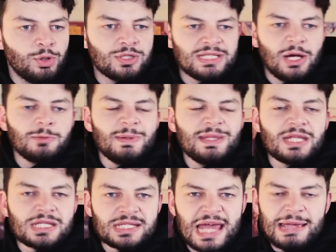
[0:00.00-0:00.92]
because they would be
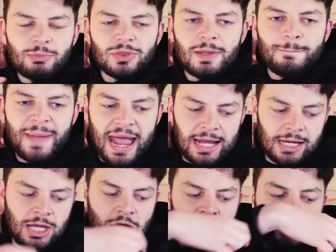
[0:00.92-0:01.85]
the same on the
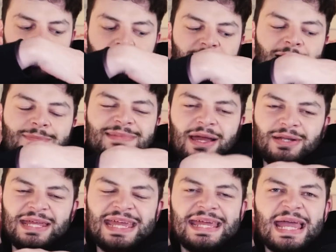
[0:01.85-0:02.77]
back. So they would come
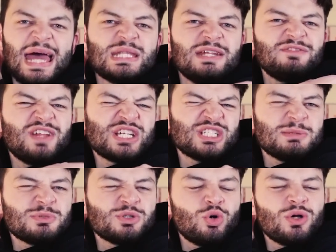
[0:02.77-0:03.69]
down here as if like
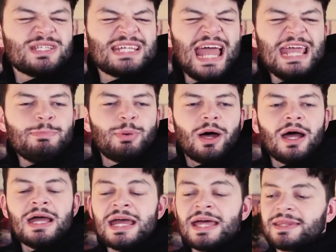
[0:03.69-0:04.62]
some sort of taper.
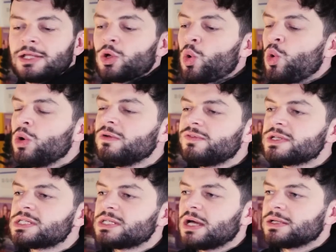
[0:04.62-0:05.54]
Then all of a
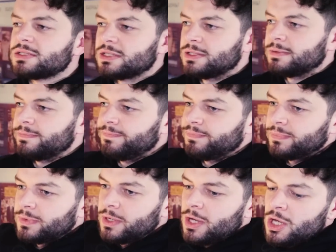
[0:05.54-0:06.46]
sudden,
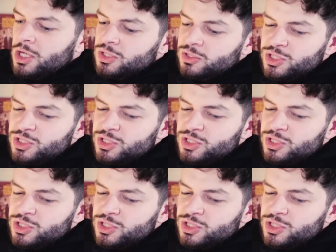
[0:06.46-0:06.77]
your